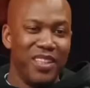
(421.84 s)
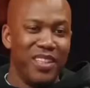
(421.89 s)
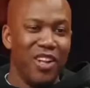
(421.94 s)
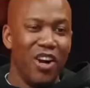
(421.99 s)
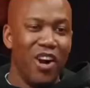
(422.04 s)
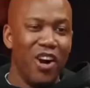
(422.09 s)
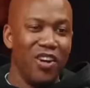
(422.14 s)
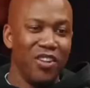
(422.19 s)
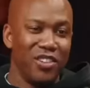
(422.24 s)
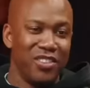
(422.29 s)
We you
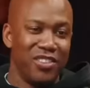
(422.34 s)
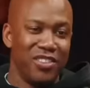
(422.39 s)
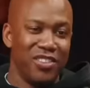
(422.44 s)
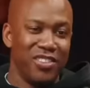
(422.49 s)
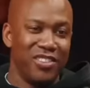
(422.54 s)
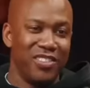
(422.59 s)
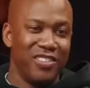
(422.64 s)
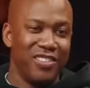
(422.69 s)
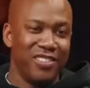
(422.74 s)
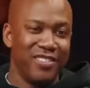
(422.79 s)
lost. Know what I'm saying?
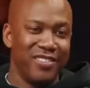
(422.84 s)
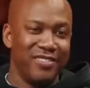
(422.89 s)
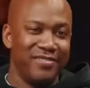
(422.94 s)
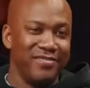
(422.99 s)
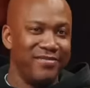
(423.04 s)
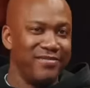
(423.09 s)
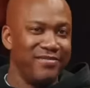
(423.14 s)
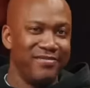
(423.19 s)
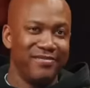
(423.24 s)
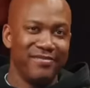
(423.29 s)
Like,
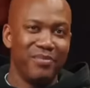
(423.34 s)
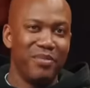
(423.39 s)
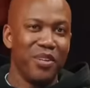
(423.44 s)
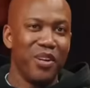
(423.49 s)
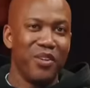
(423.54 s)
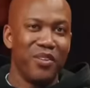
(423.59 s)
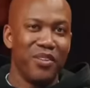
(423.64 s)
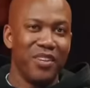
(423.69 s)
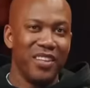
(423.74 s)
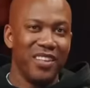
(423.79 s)

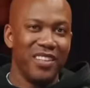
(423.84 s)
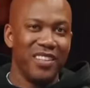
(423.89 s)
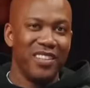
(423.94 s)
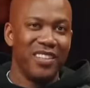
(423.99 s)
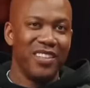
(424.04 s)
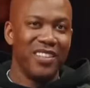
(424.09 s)
what? Period.